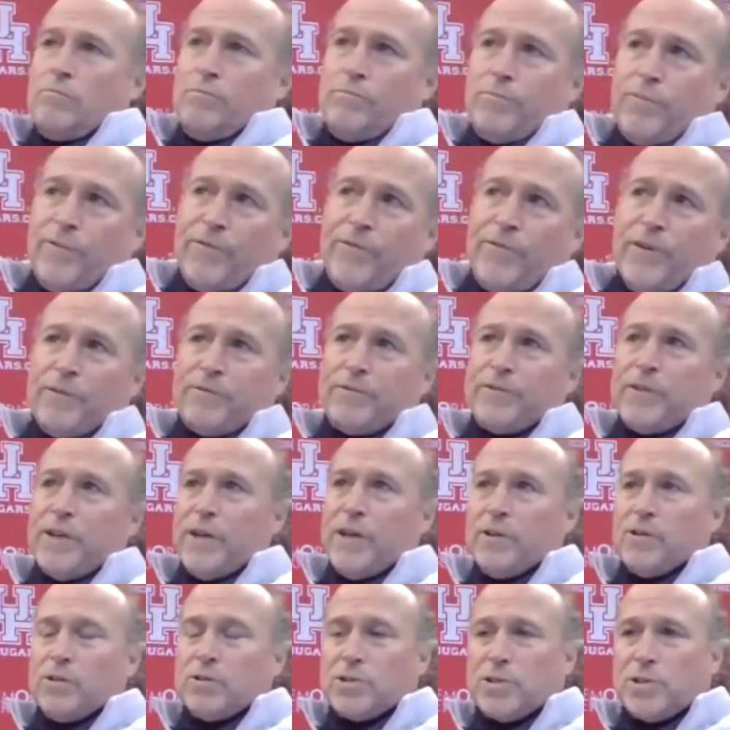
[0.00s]

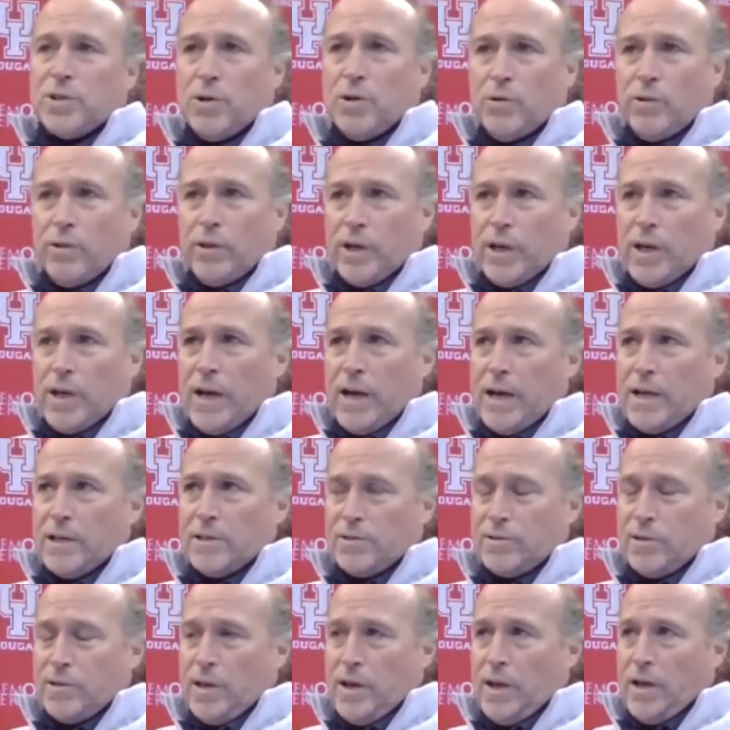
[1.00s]
15 or so of the
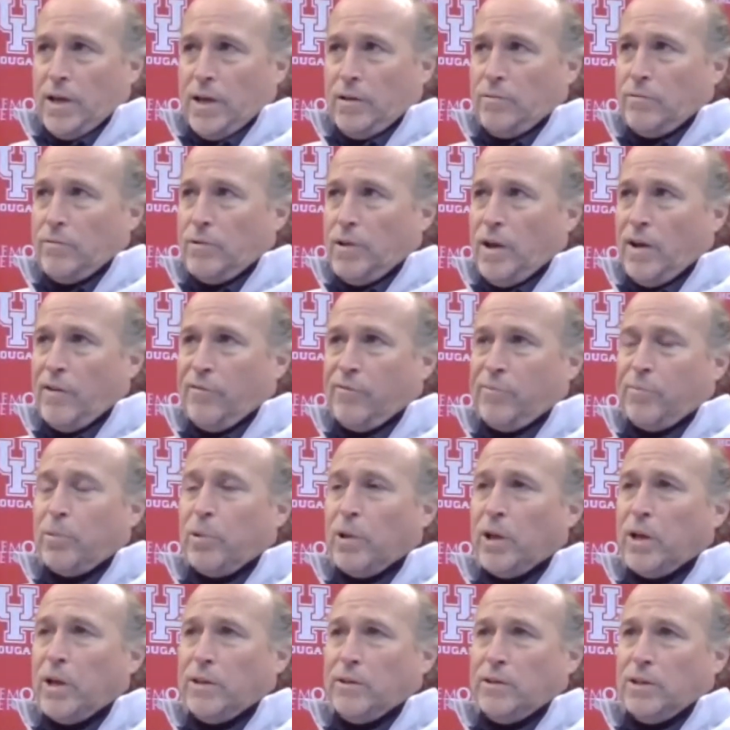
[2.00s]
guys that have
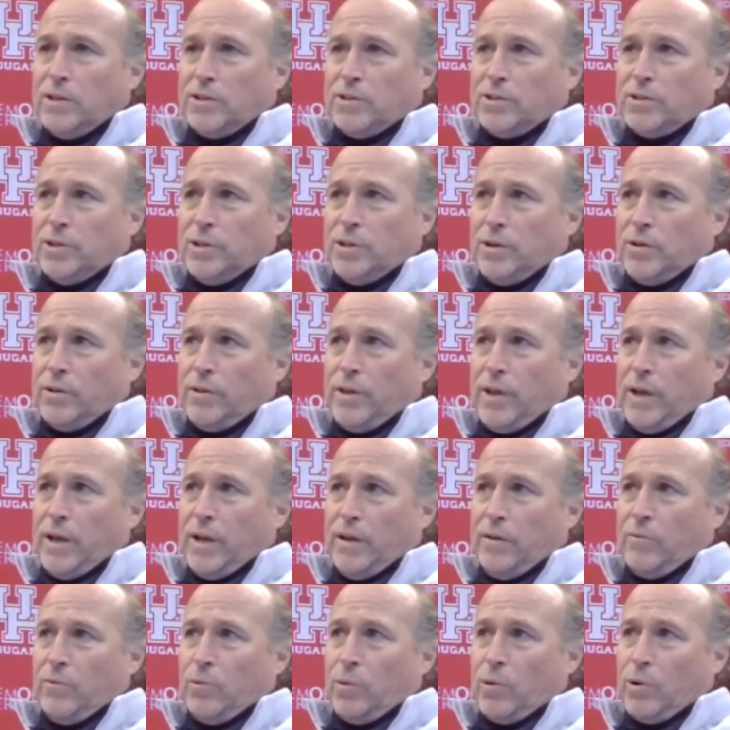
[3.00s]
played this year
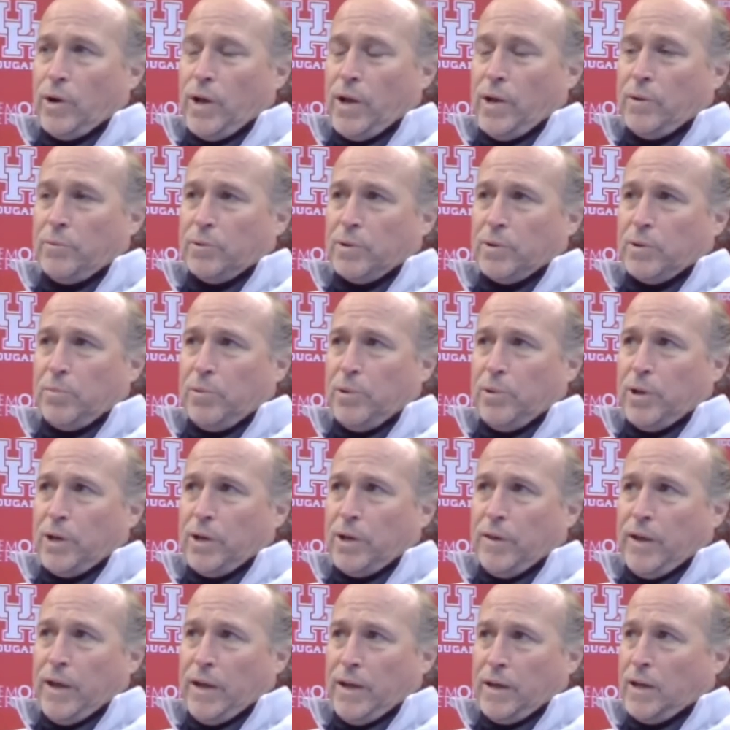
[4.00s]
that weren't able to play
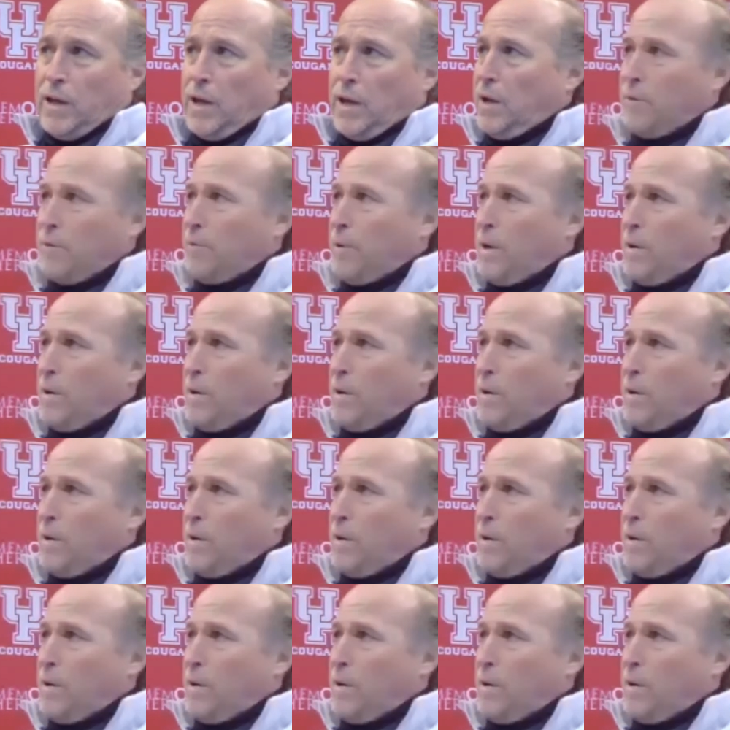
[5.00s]
in that game.